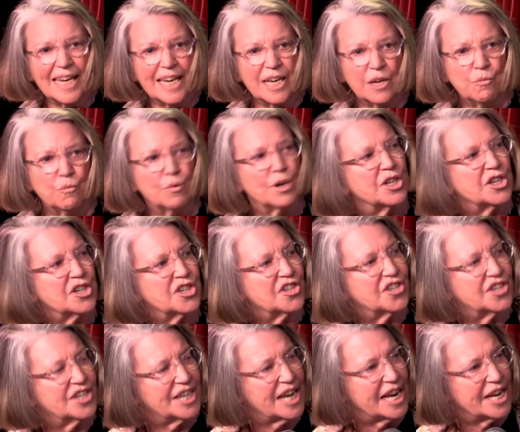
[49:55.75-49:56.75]
in which
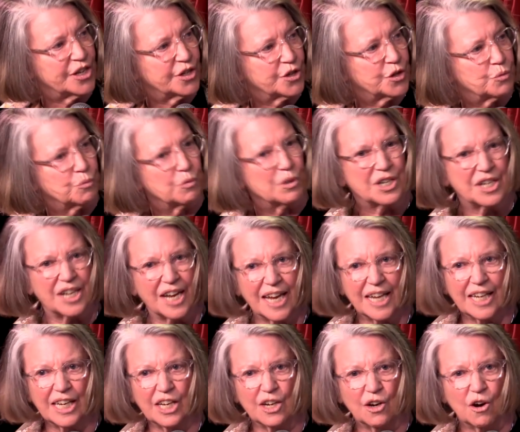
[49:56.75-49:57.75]
states were
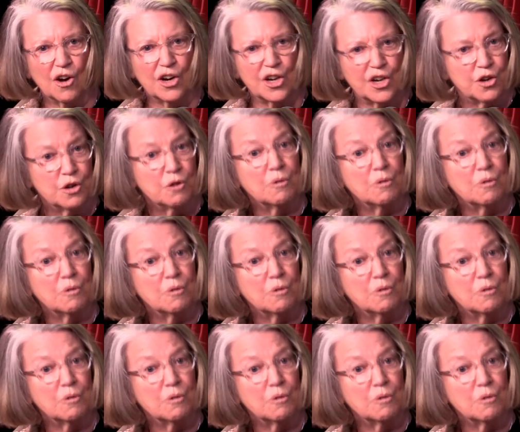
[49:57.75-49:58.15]
taking on